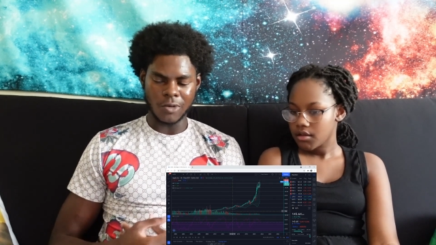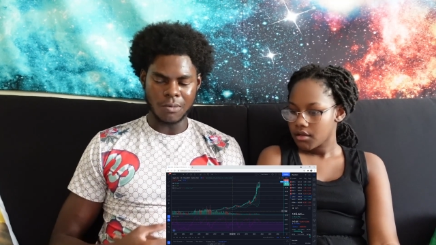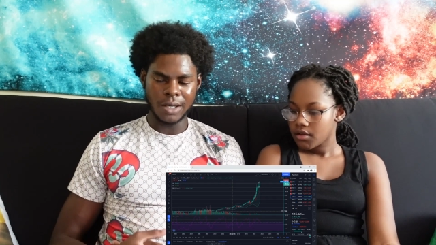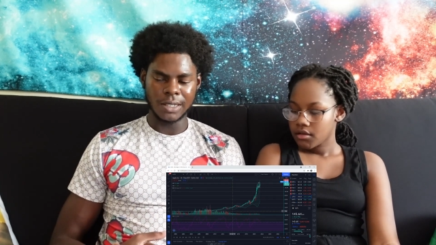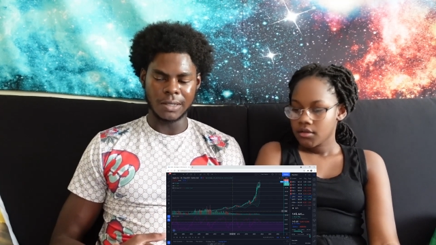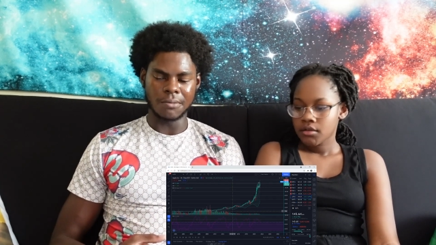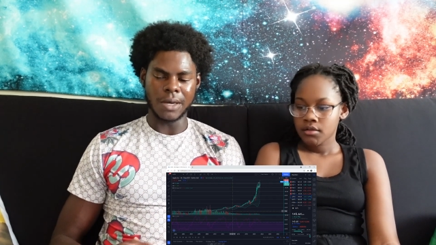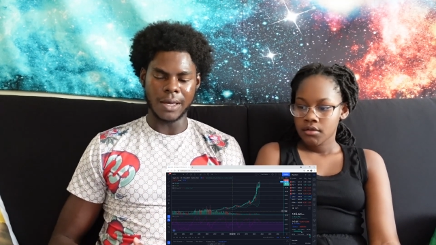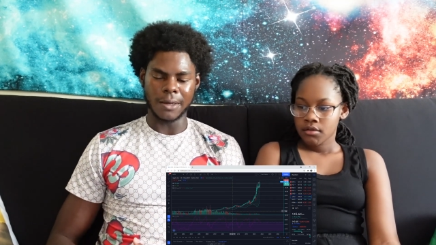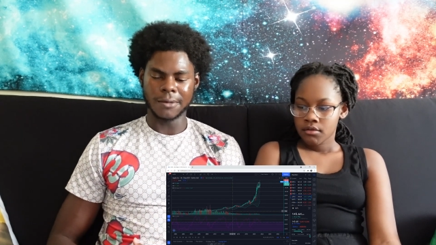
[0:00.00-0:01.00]
Speaker 1: money
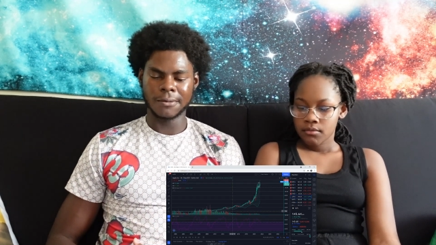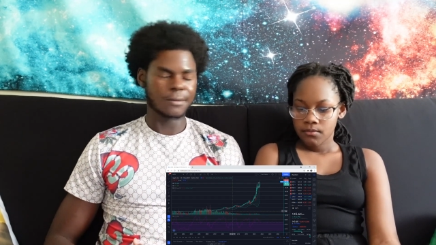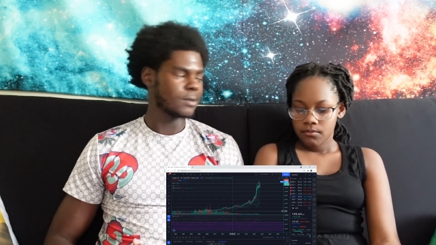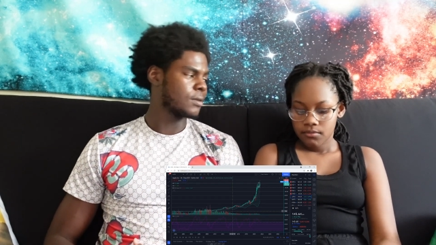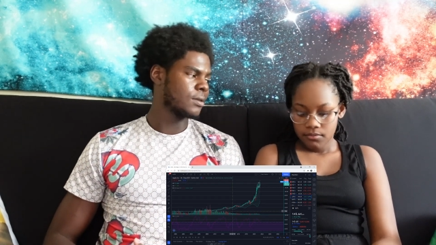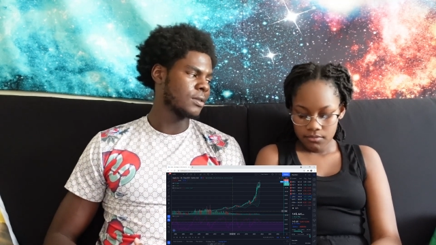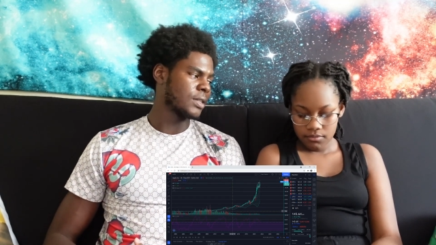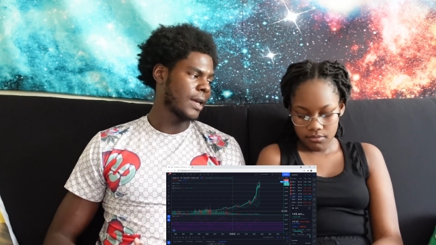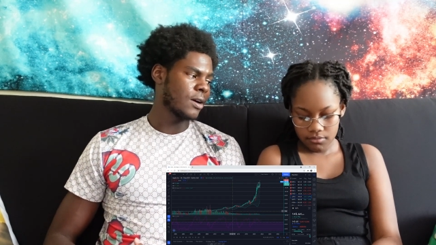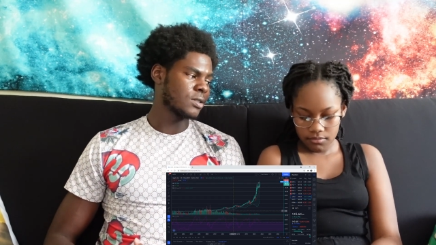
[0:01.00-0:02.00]
by
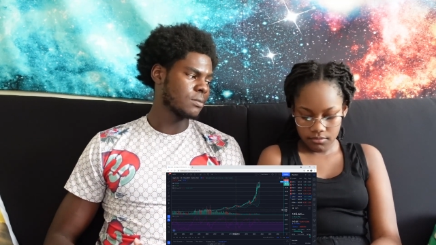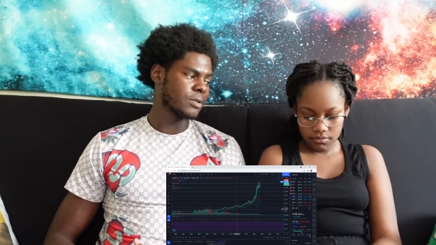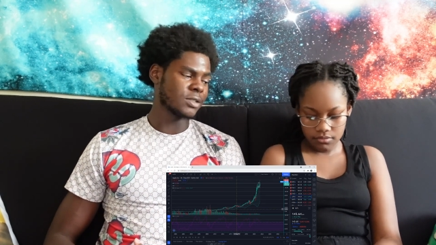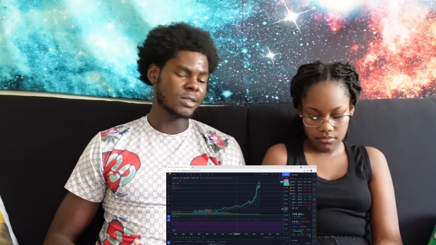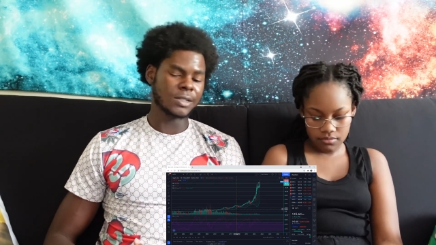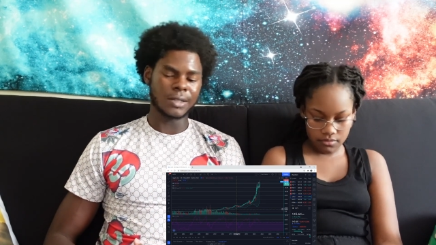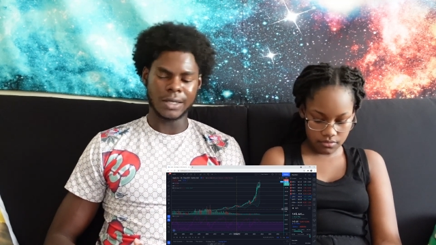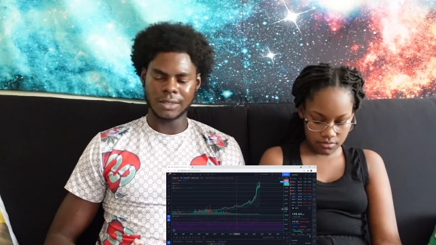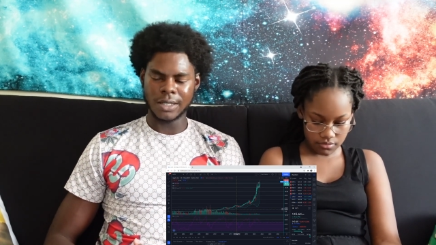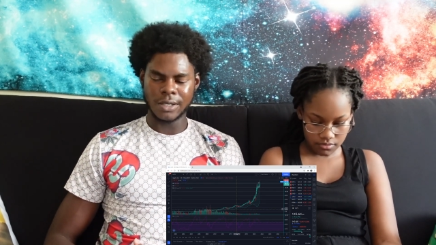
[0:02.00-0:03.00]
thousand percent, like
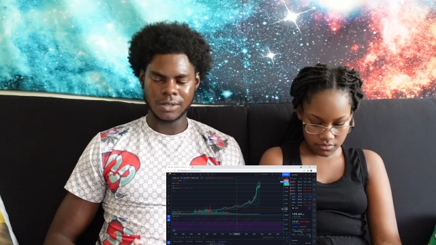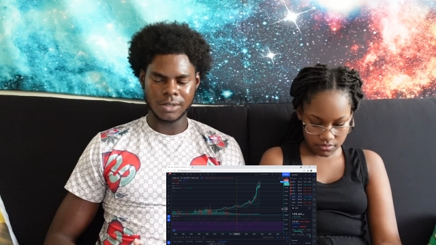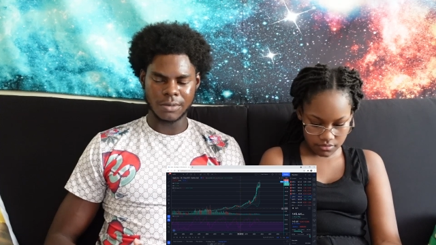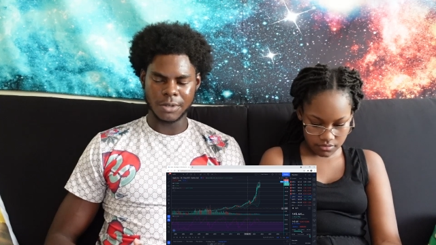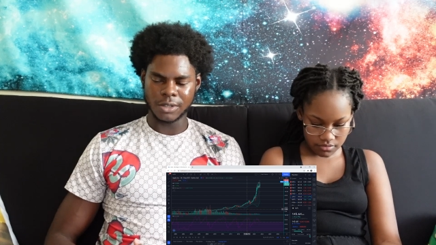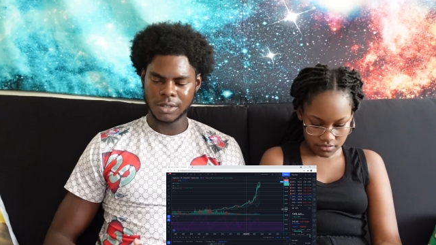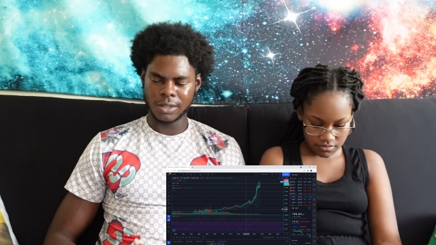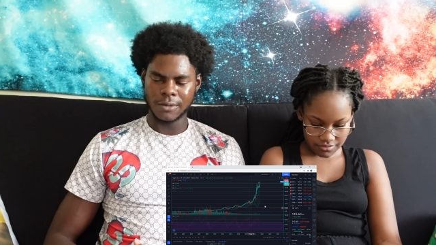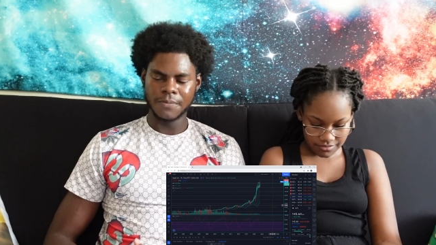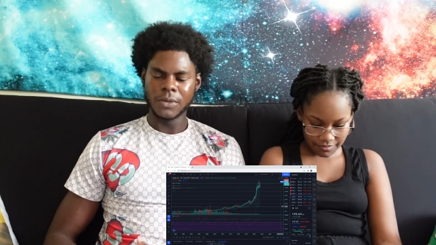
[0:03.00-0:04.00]
thousands of
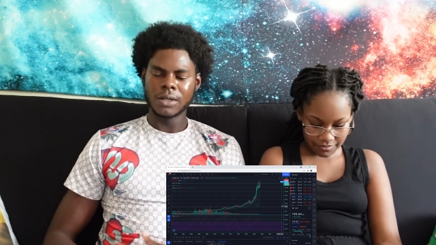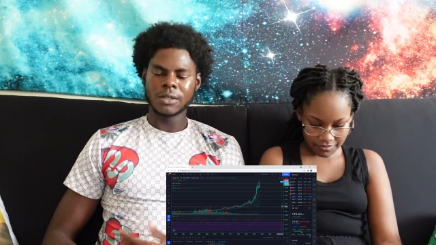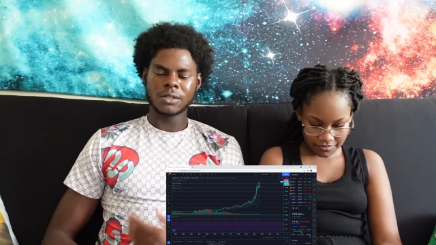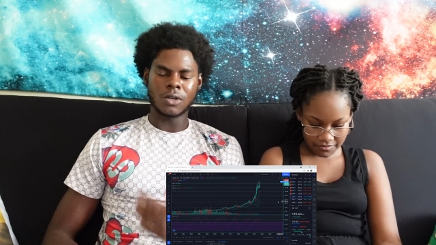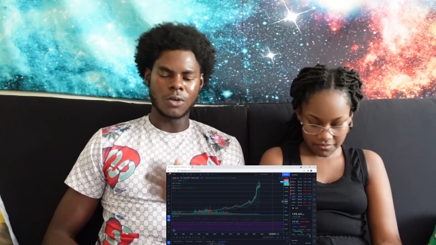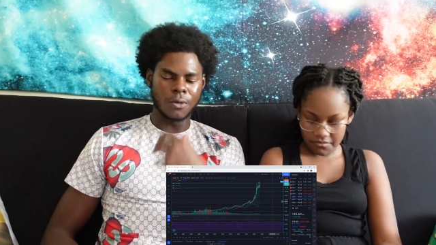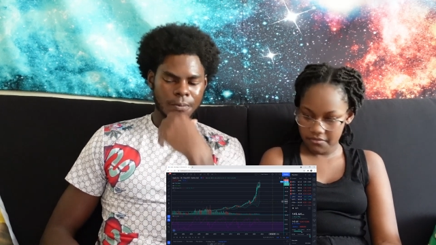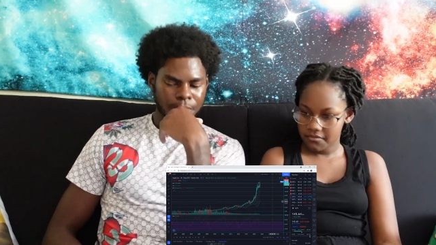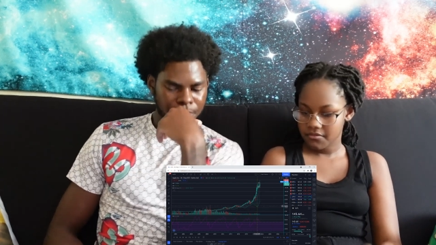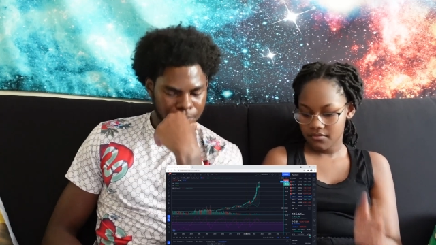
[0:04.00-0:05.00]
percent. So
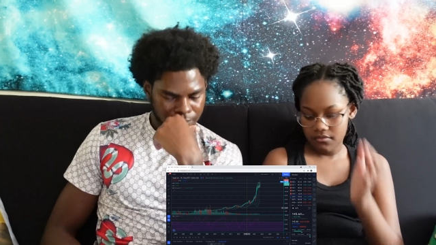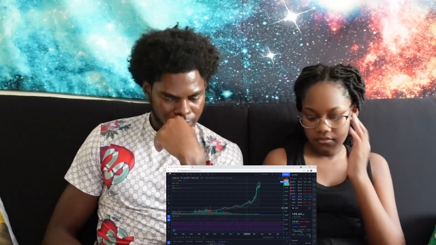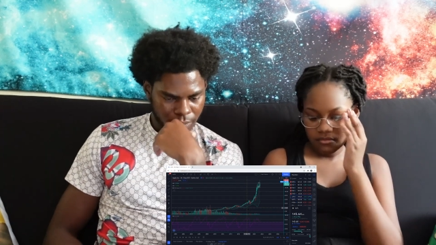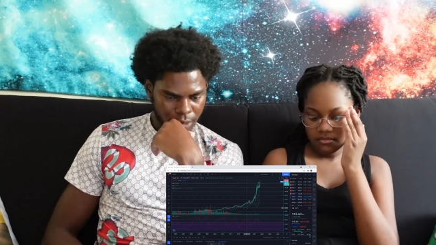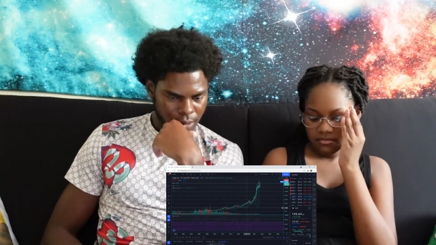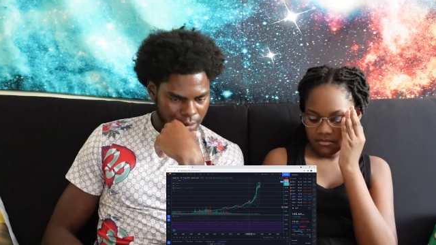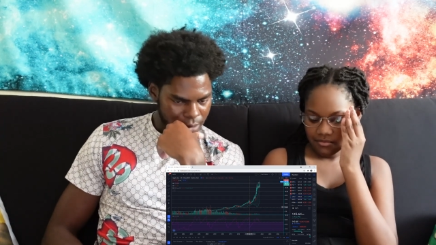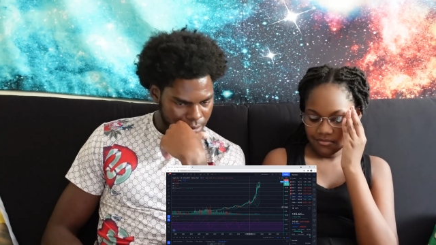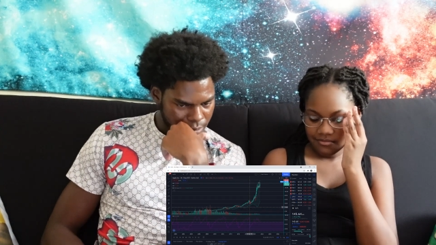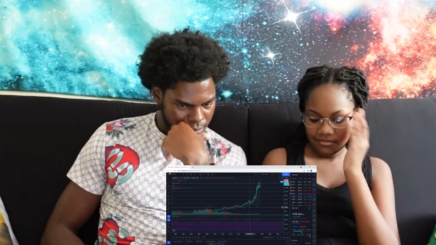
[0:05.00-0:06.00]

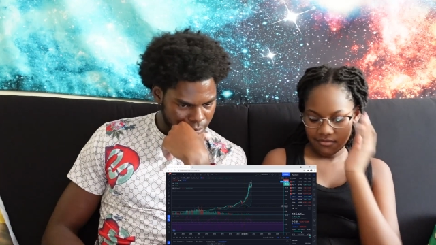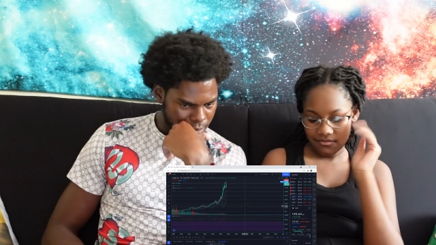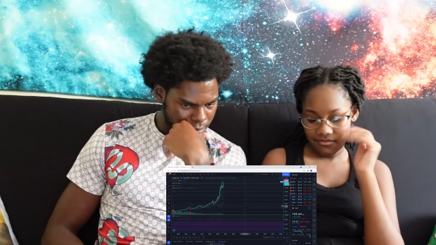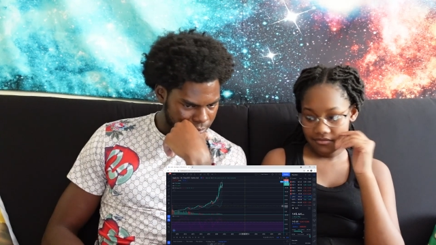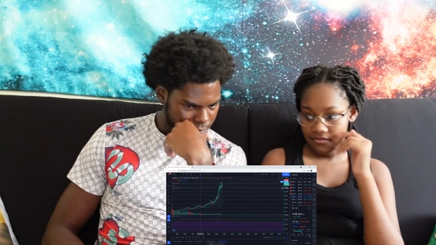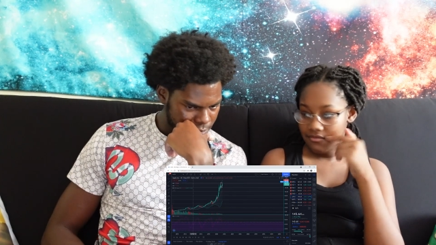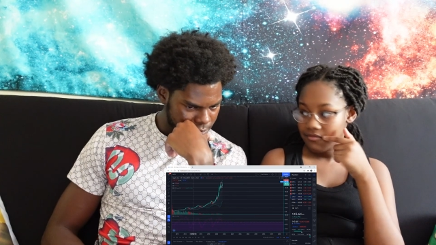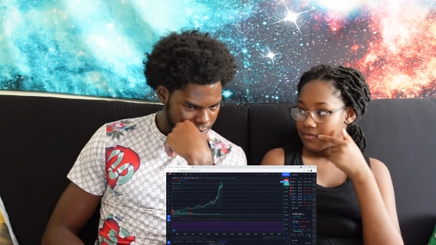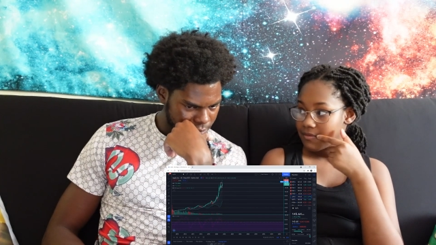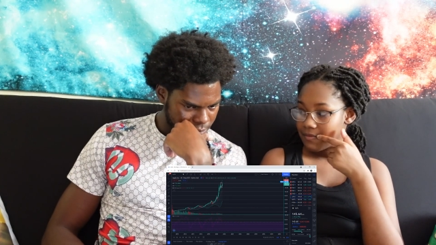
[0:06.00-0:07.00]
let me let me see.
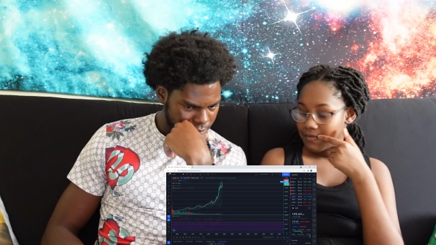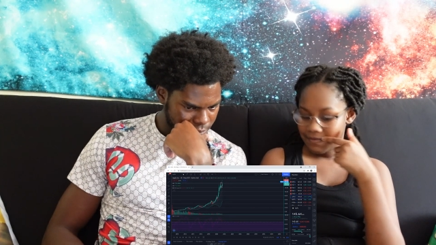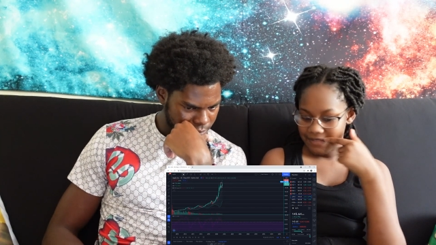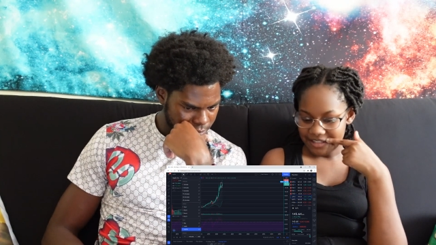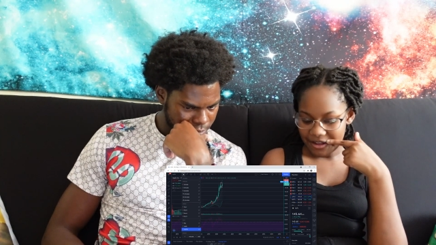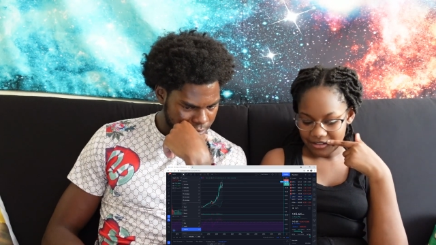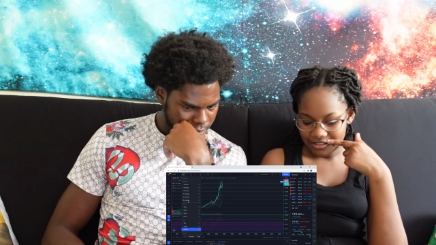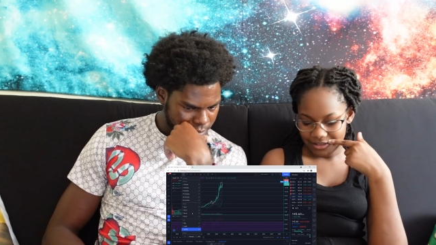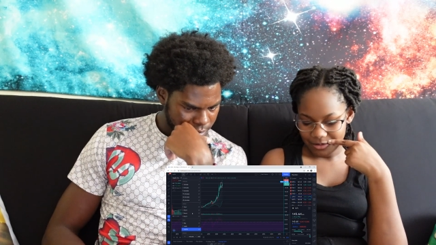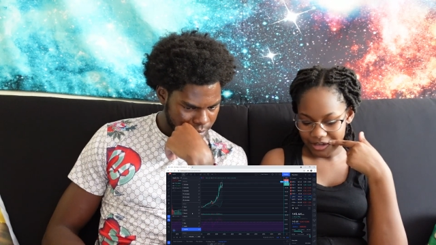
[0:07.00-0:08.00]
Speaker 2: It's like only
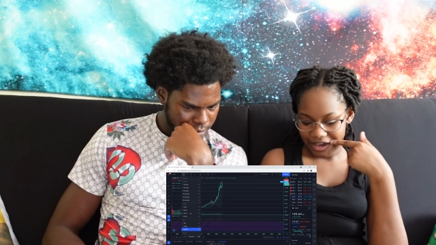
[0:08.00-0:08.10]
three